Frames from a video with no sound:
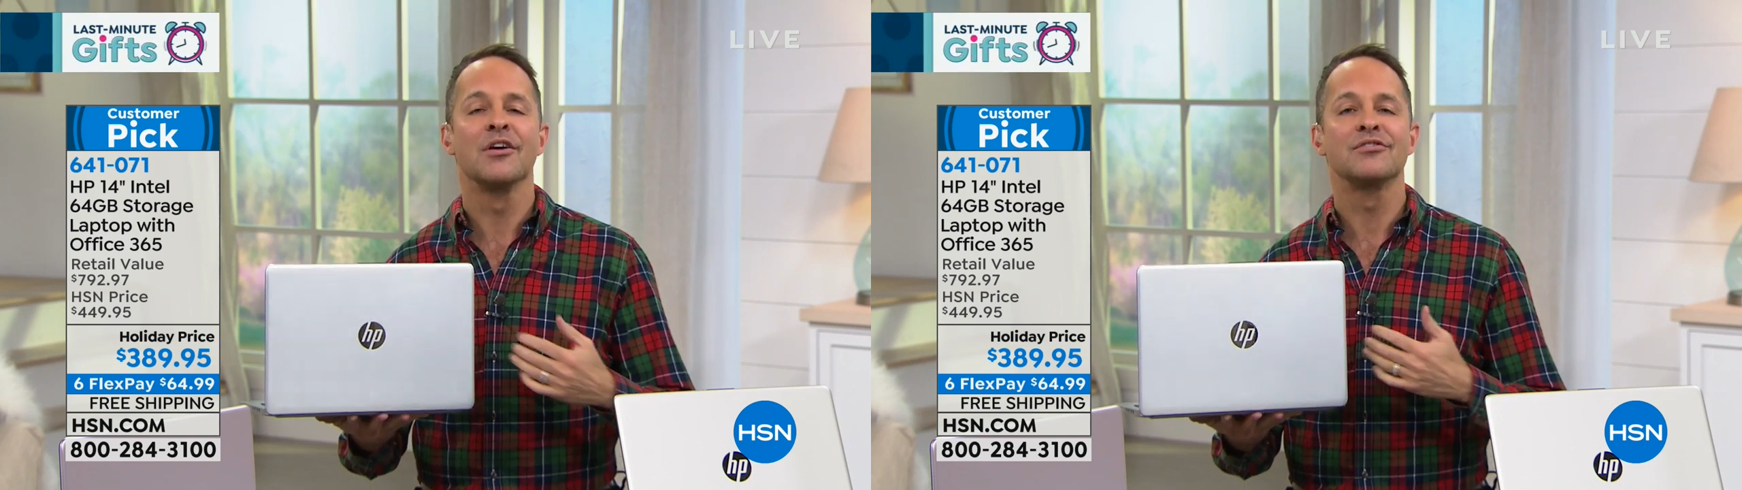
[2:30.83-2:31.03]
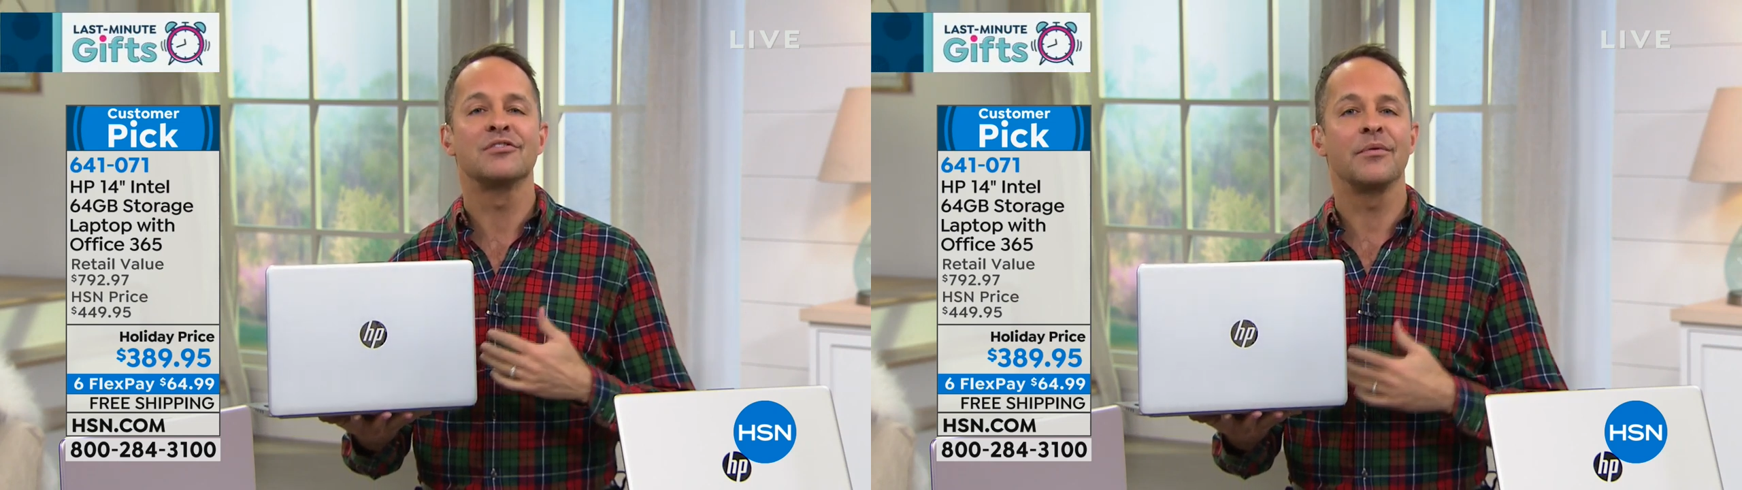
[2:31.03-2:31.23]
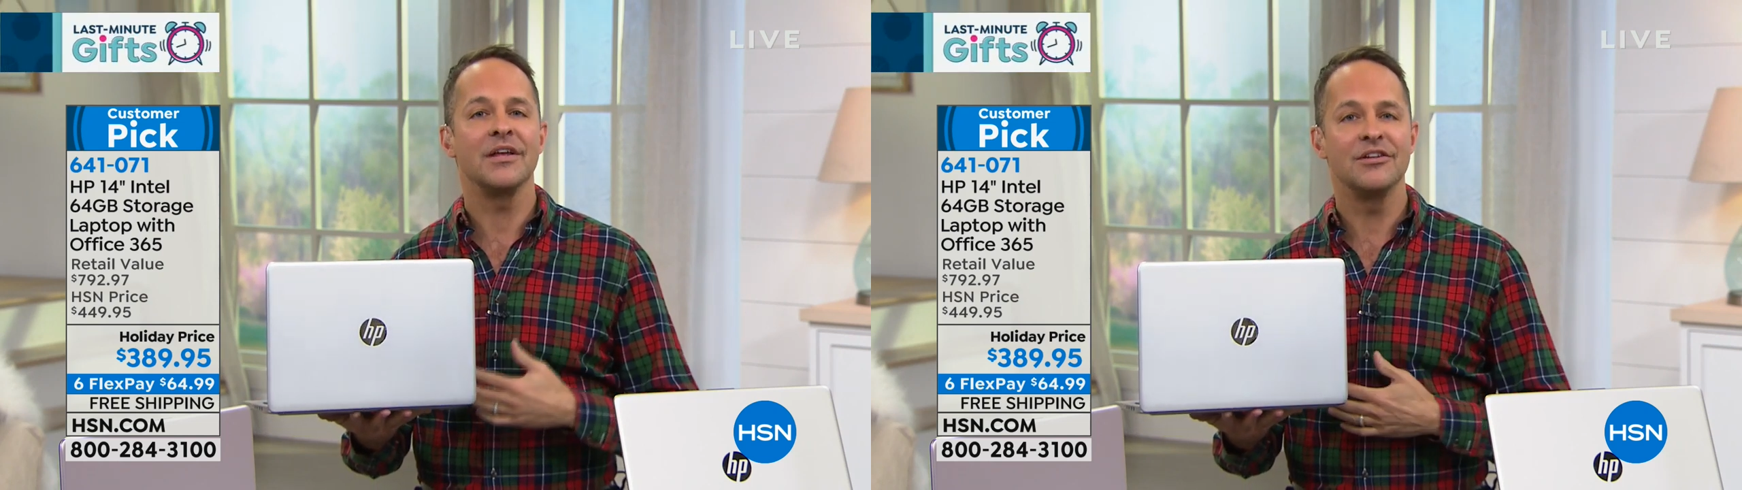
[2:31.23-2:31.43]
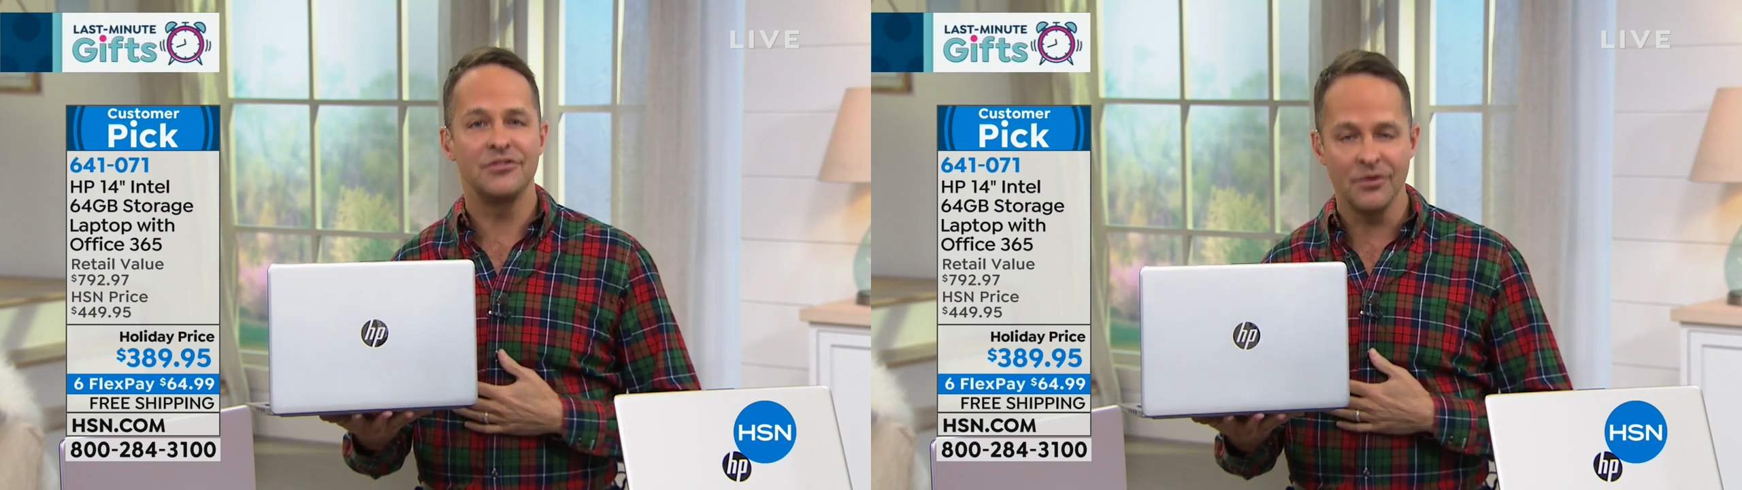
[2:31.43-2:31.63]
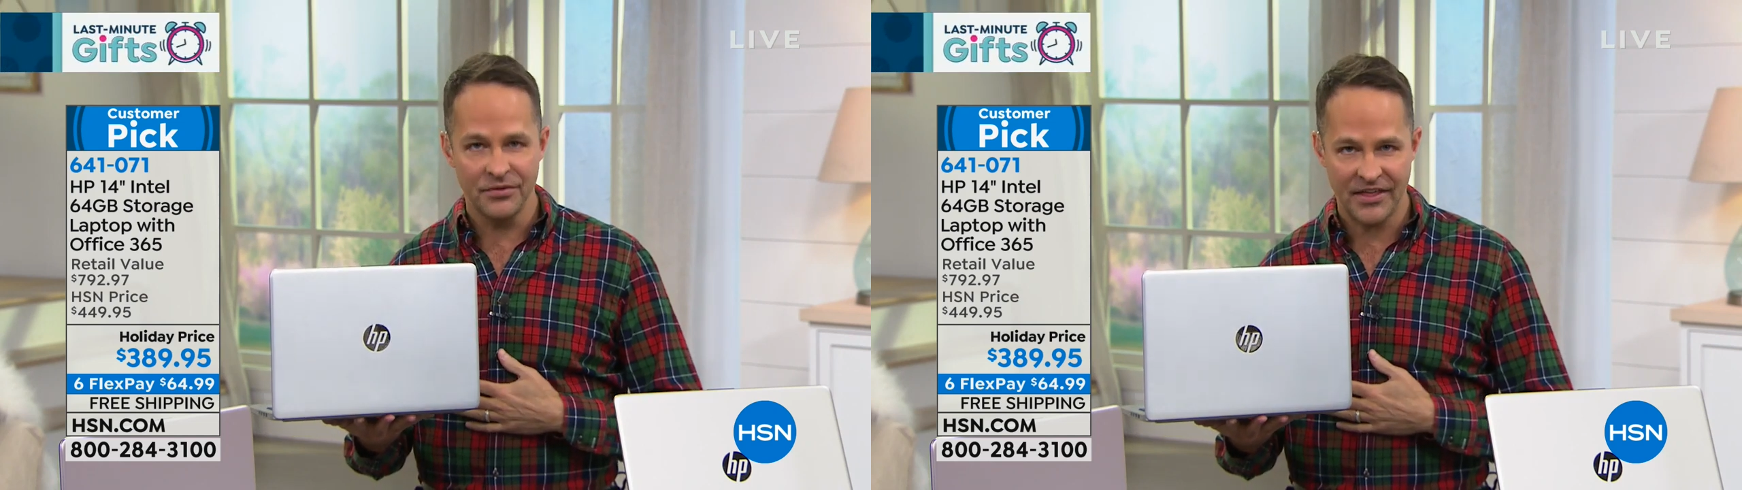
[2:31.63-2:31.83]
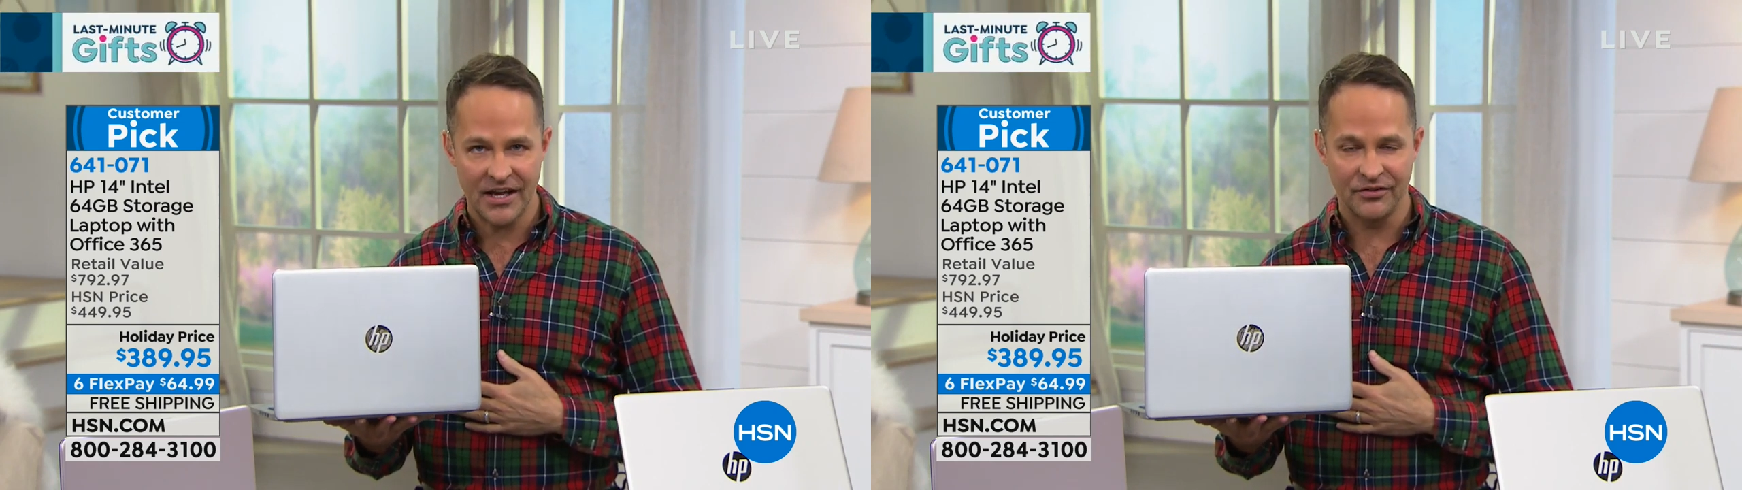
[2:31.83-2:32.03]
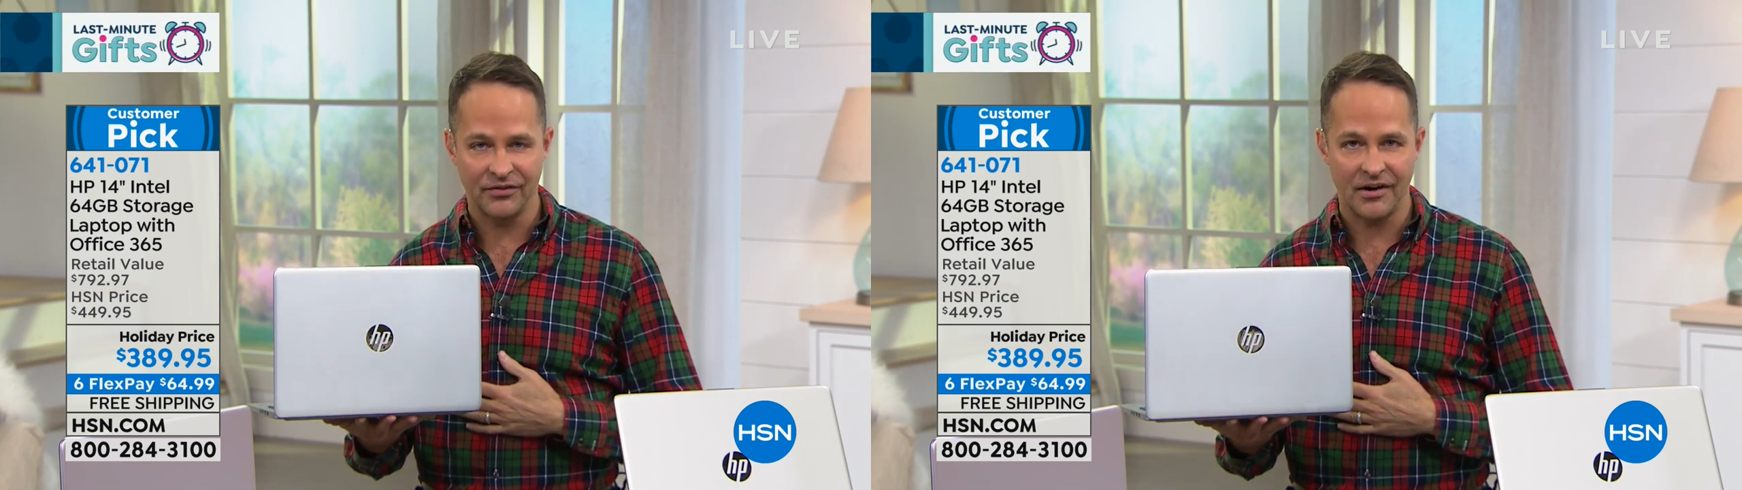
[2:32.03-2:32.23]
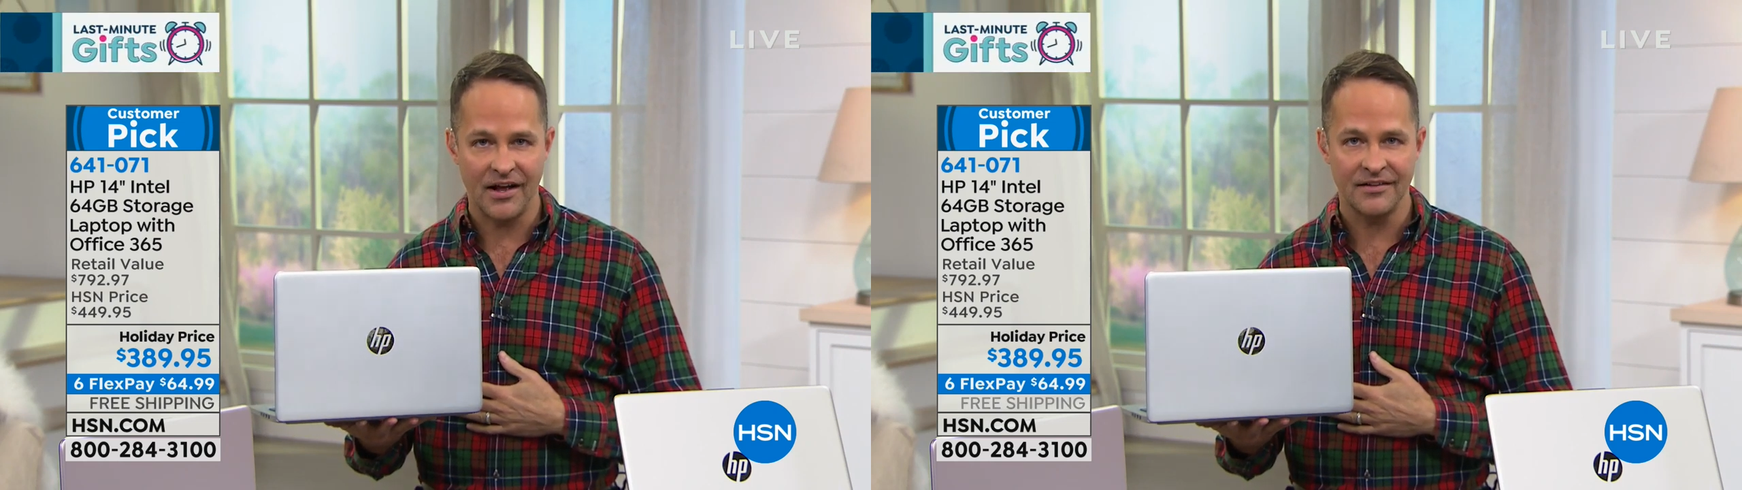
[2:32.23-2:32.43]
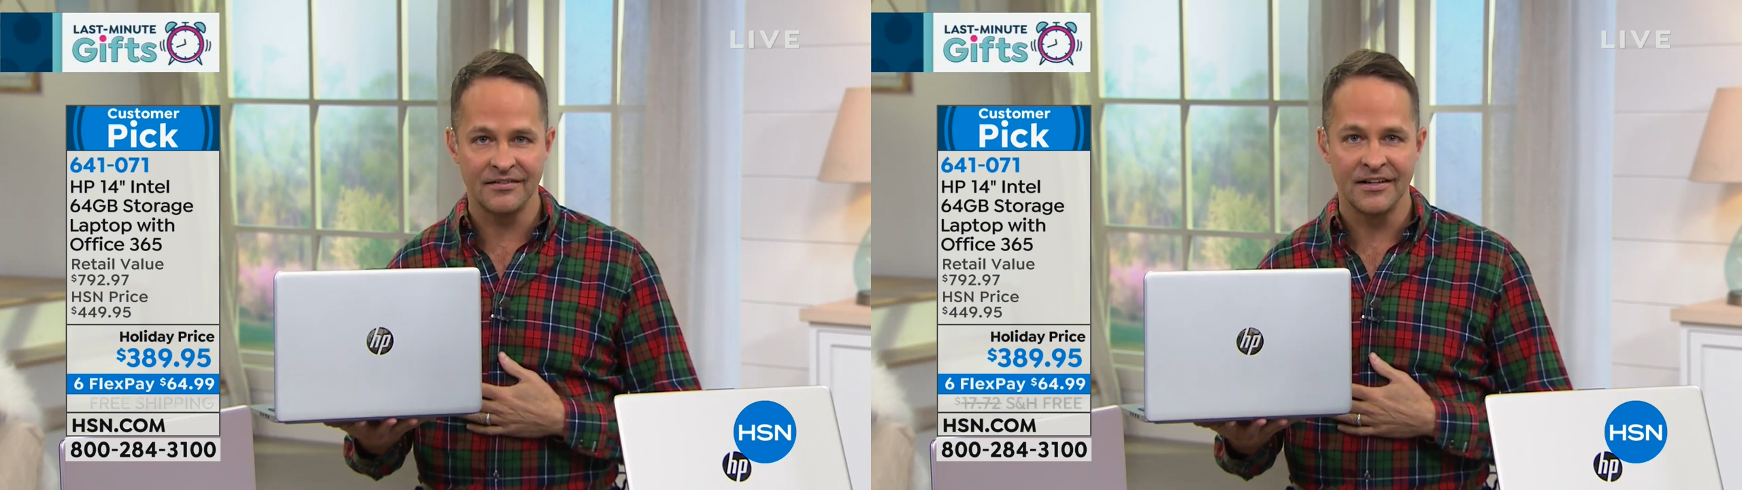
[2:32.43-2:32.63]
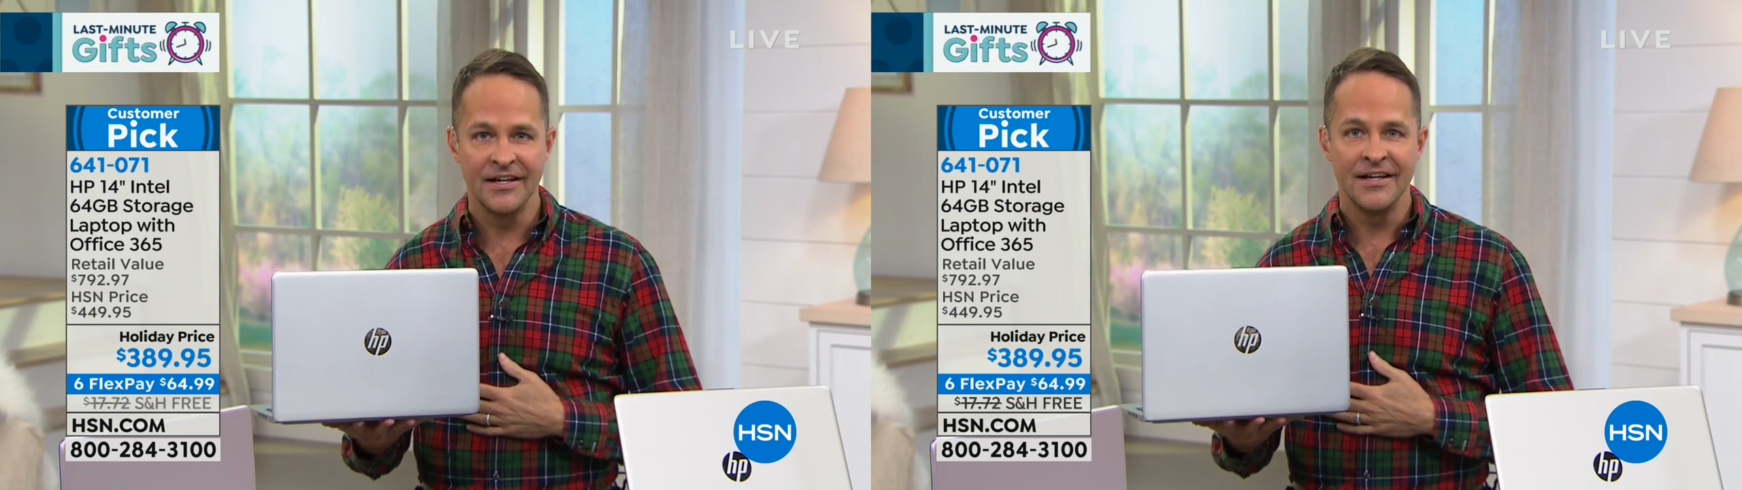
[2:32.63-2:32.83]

So they do things for us